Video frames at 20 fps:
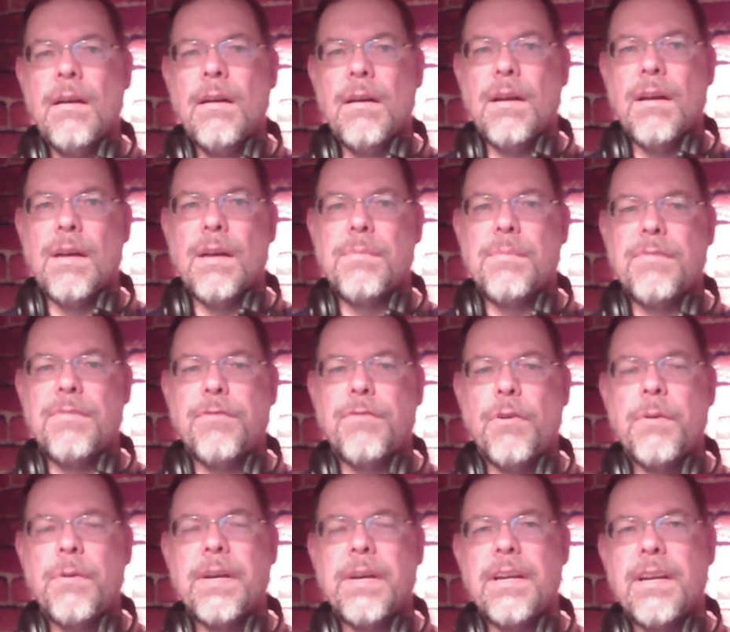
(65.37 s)
And before
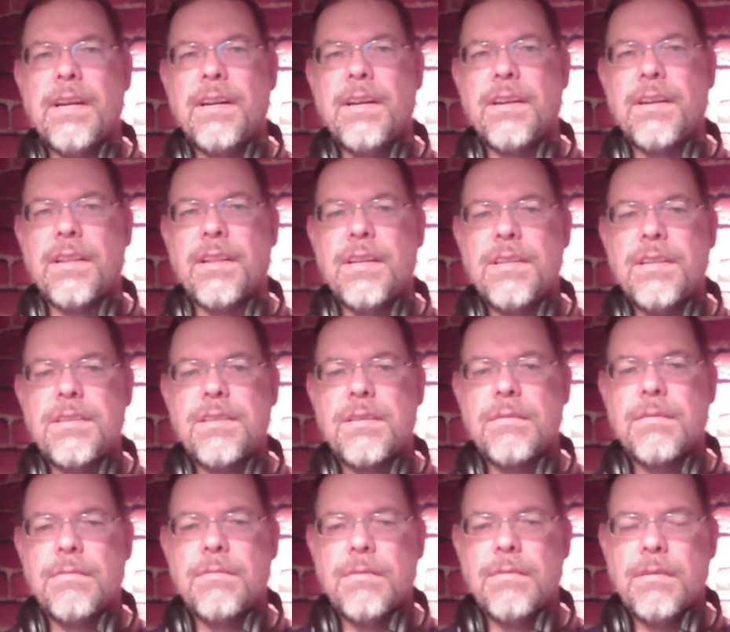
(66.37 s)
we get into
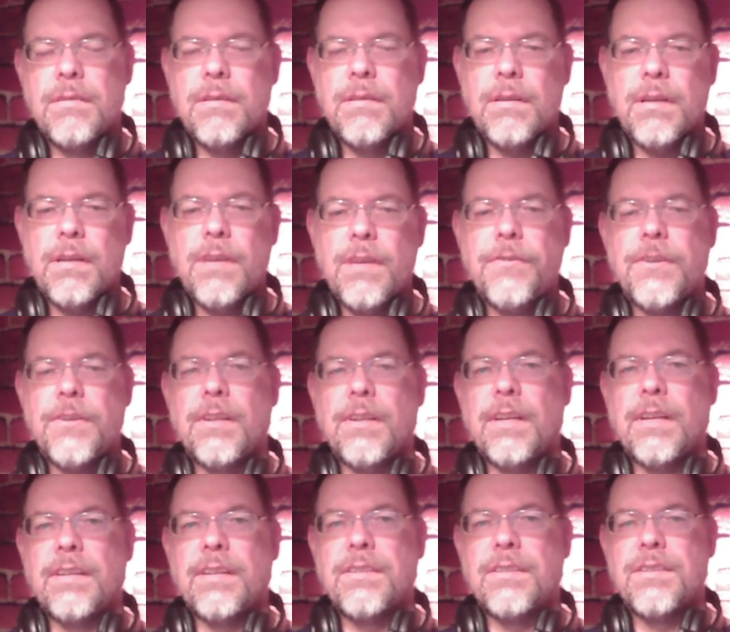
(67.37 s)
this, if you'd
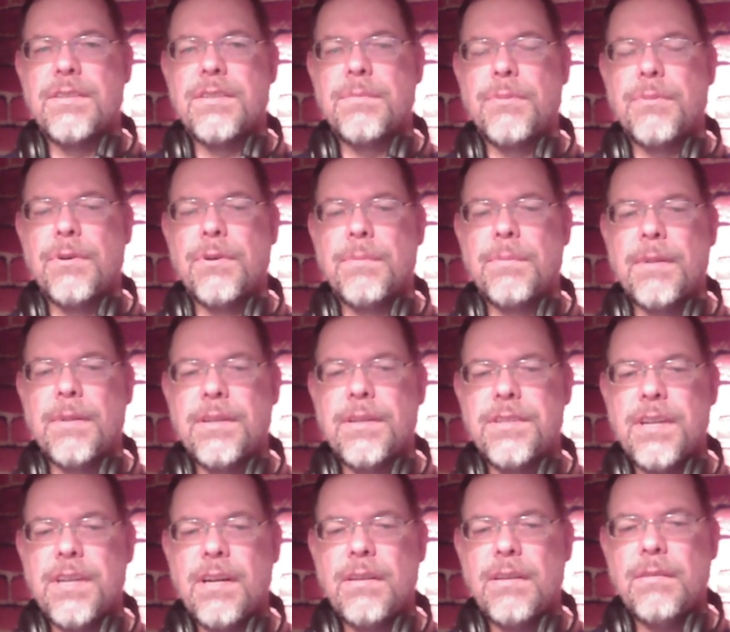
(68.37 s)
like to support my
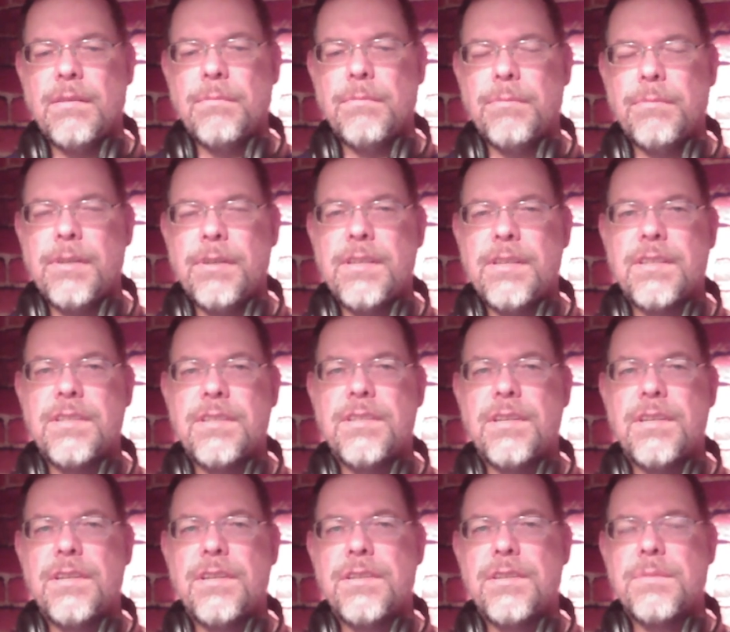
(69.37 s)
channel, please
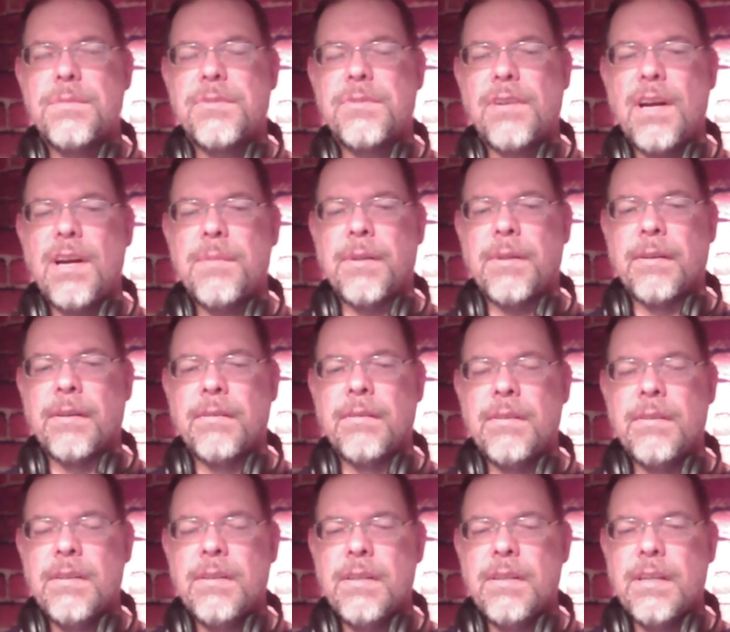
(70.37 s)
consider subscribing.
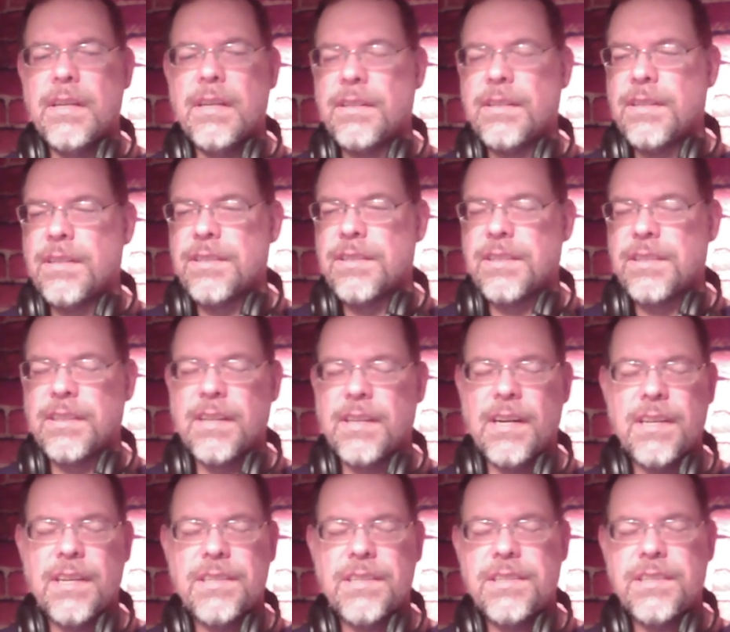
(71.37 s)
It doesn't
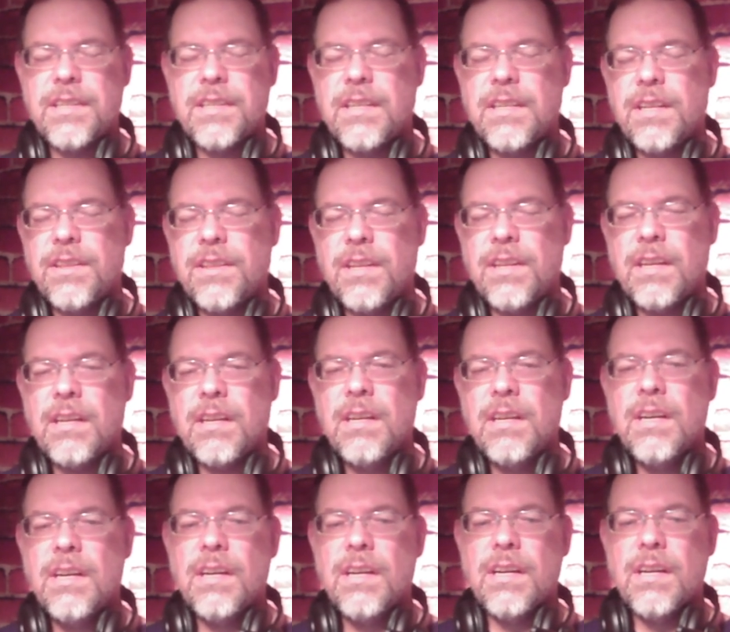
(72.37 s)
cost you anything.
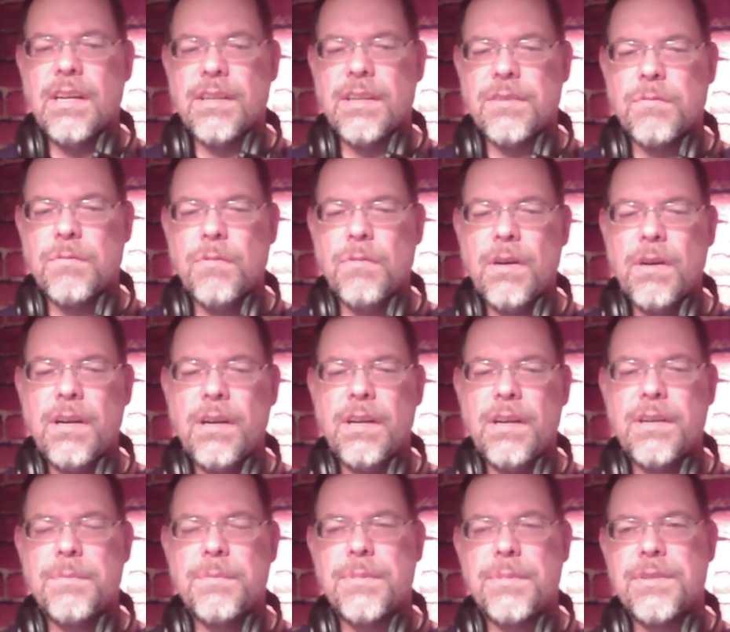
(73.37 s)
It's
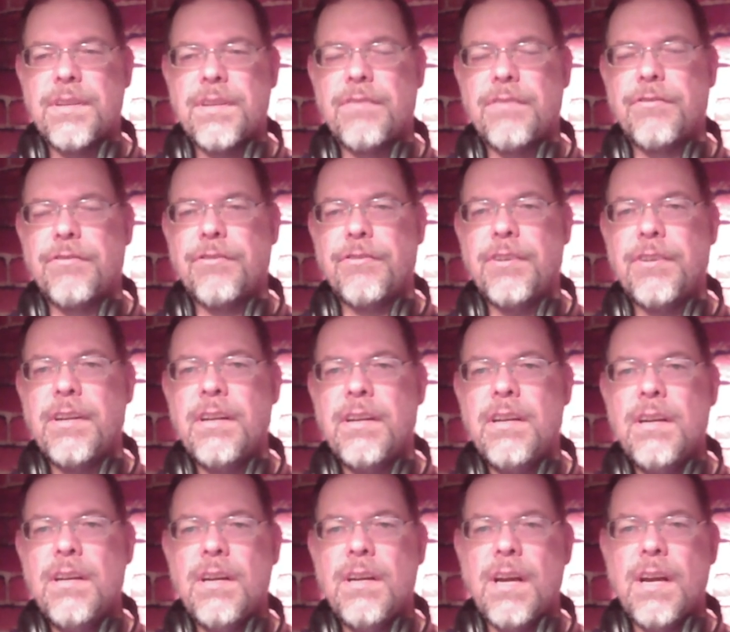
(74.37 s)
100% free,
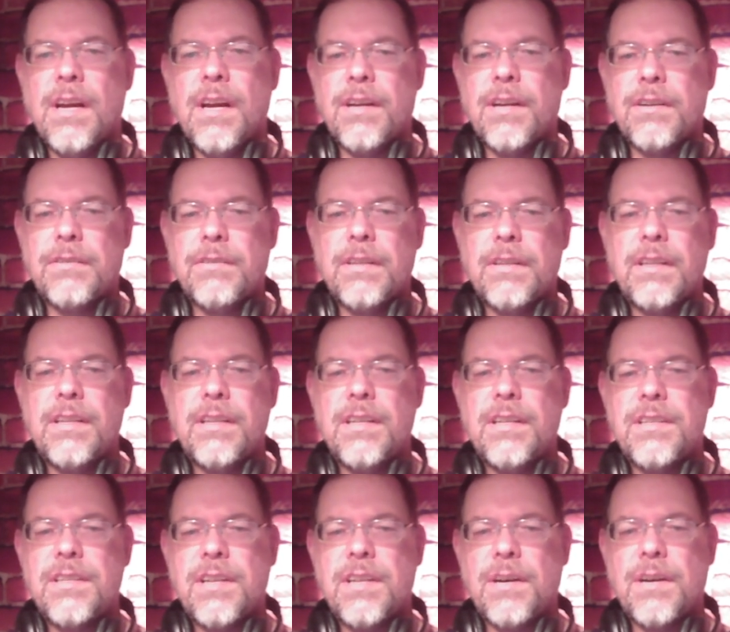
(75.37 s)
and it really
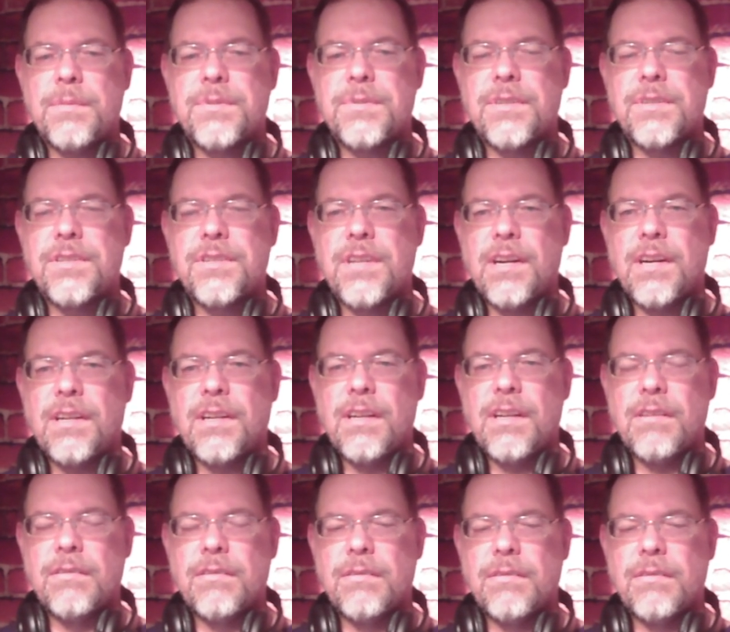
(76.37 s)
does helps the channel out.